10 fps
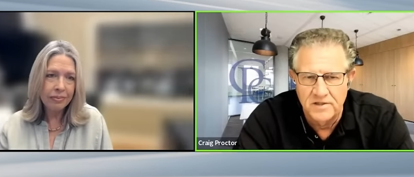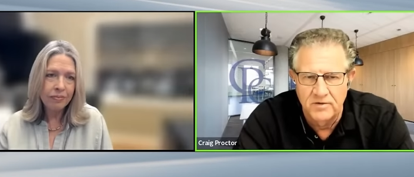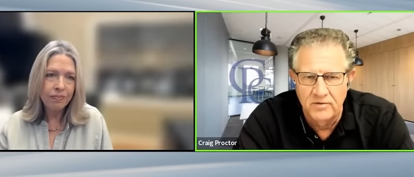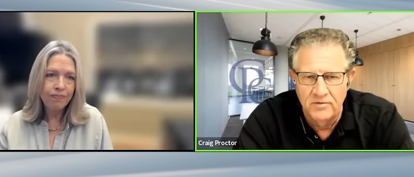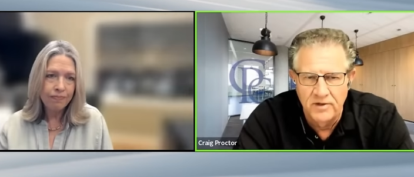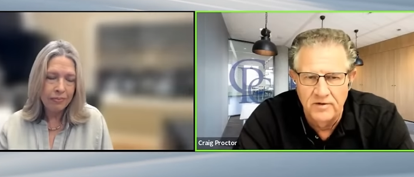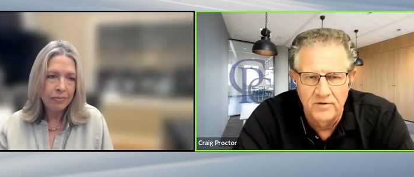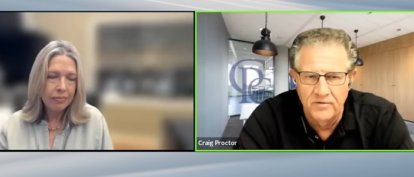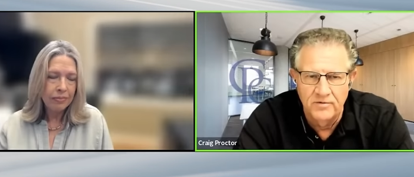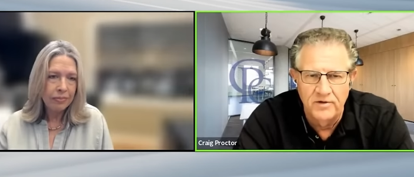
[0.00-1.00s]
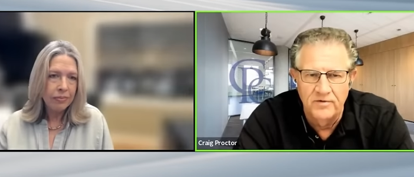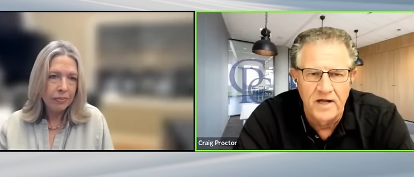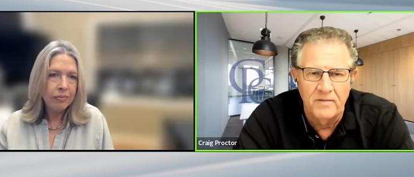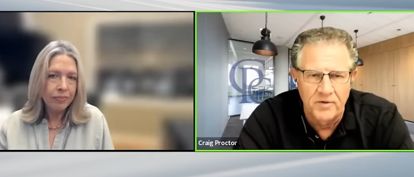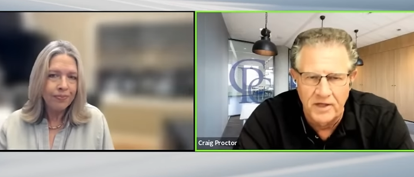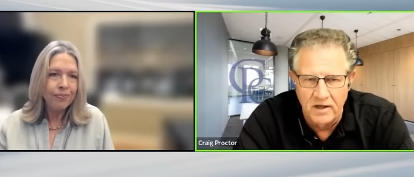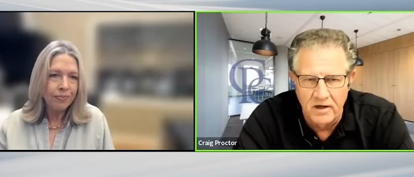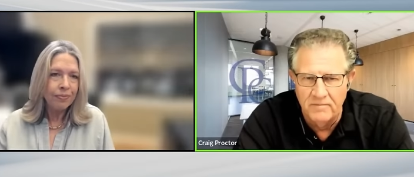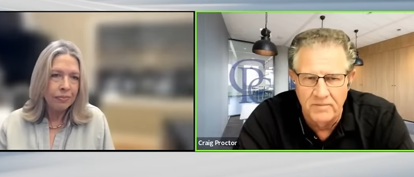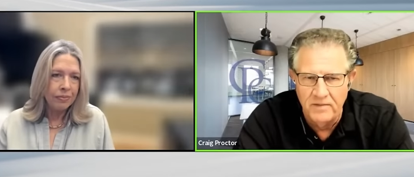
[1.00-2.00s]
Speaker 1: So you're you're not bringing
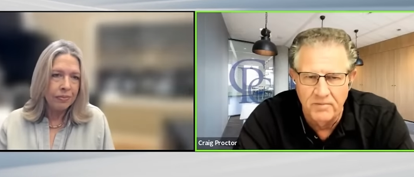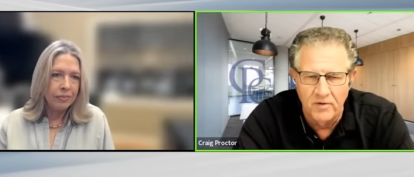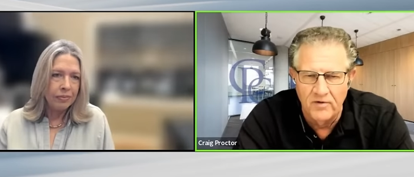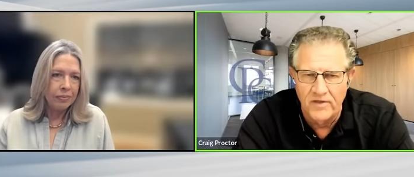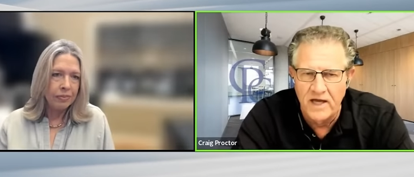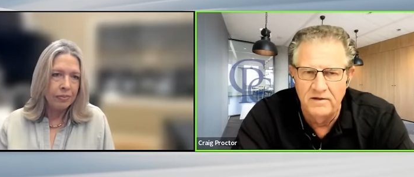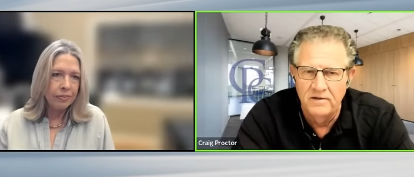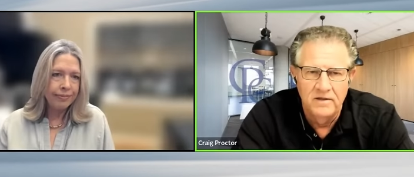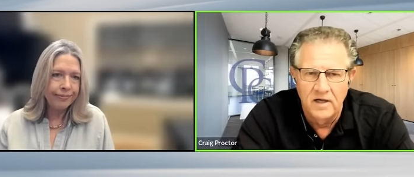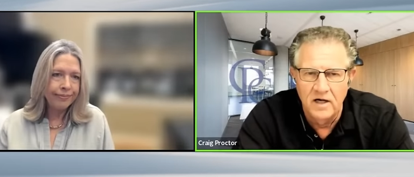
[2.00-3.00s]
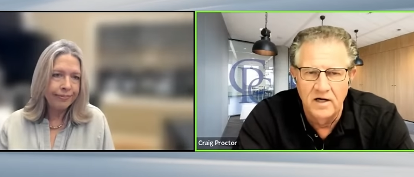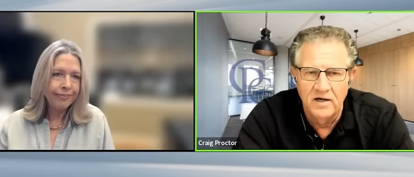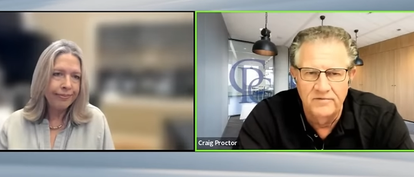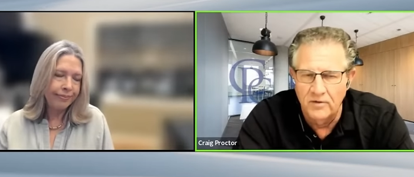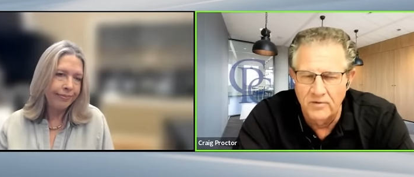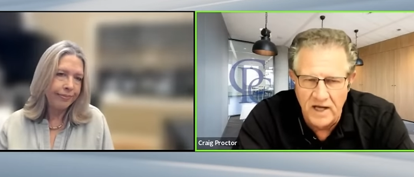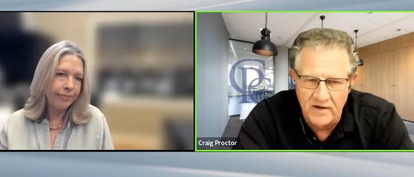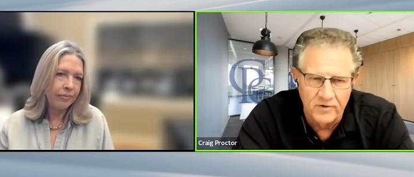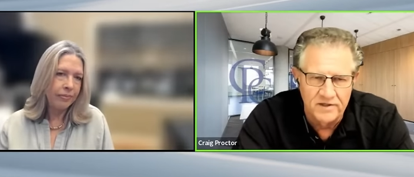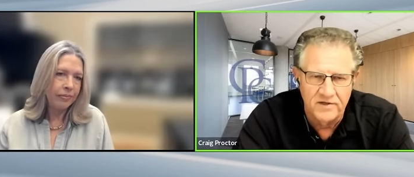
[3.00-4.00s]
on people that are uh, don't
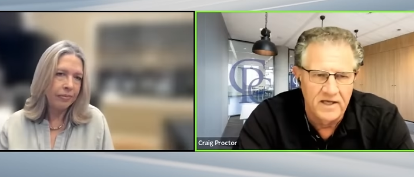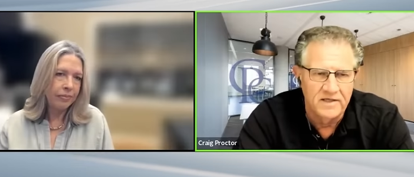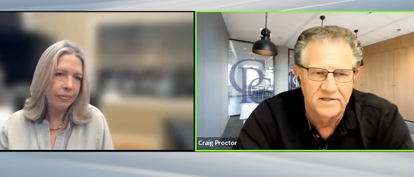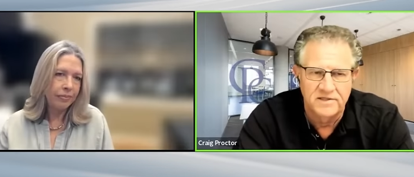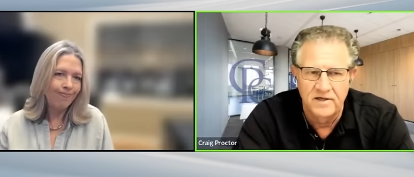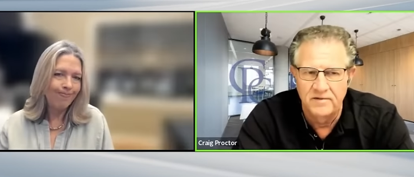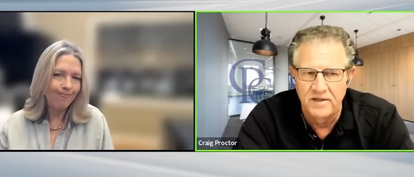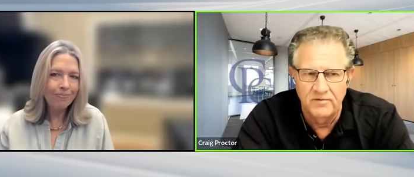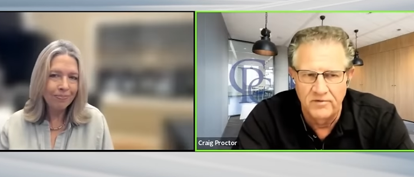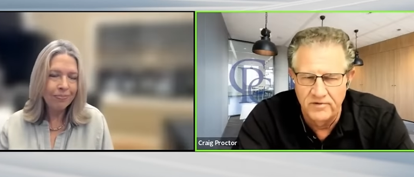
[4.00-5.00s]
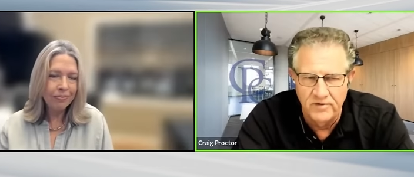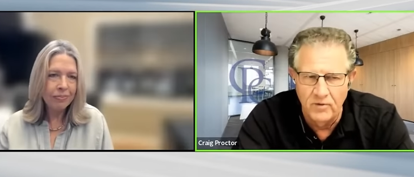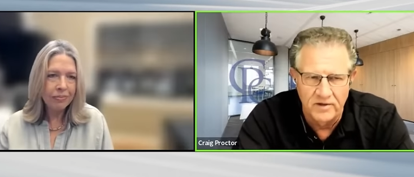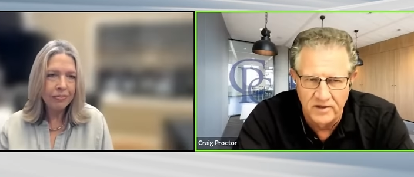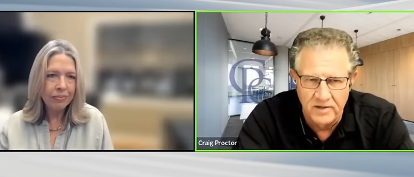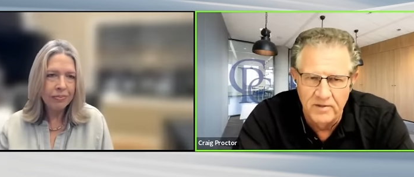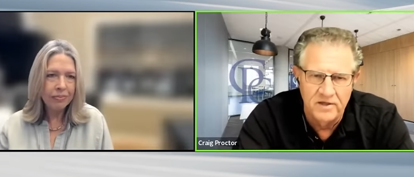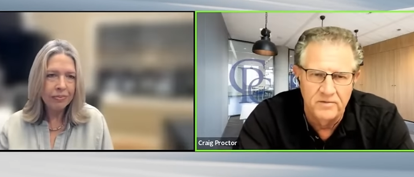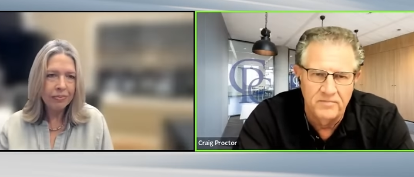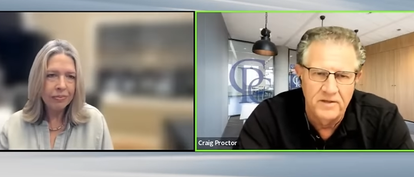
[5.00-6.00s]
have what it takes. Uh, you know, you, you, want
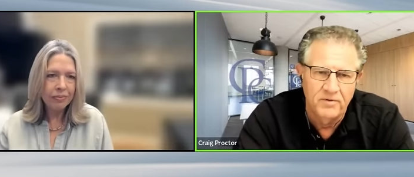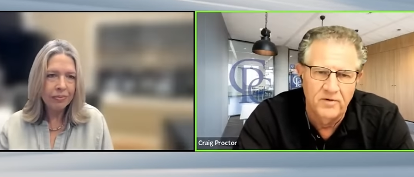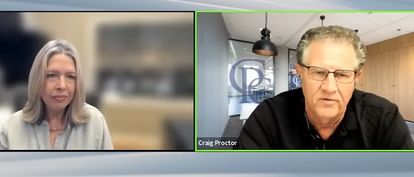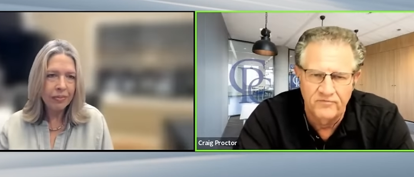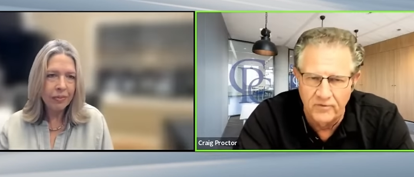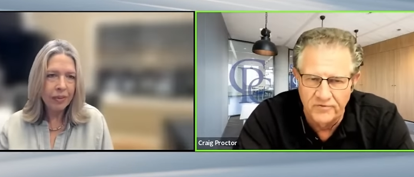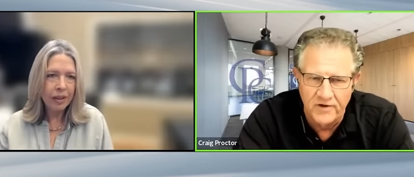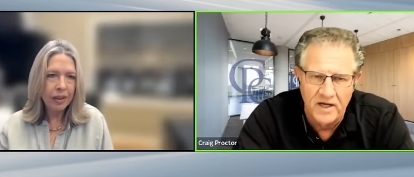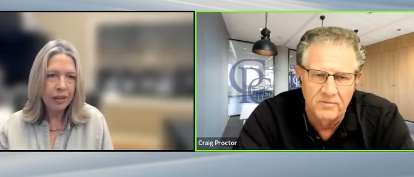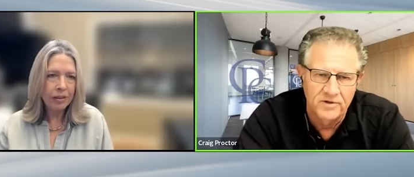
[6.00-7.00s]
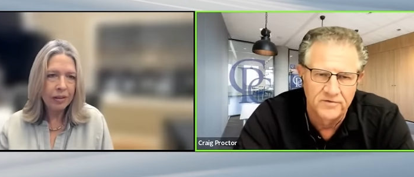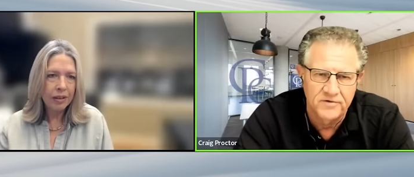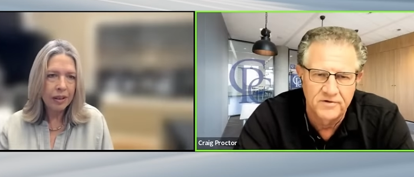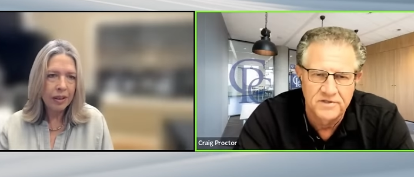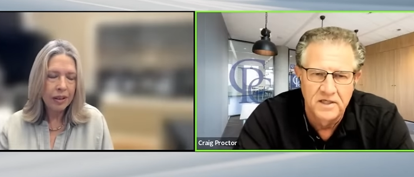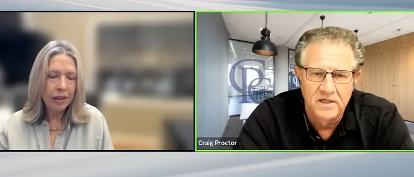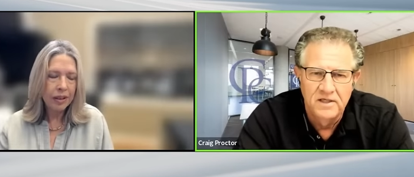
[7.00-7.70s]
committed people, full time realtors.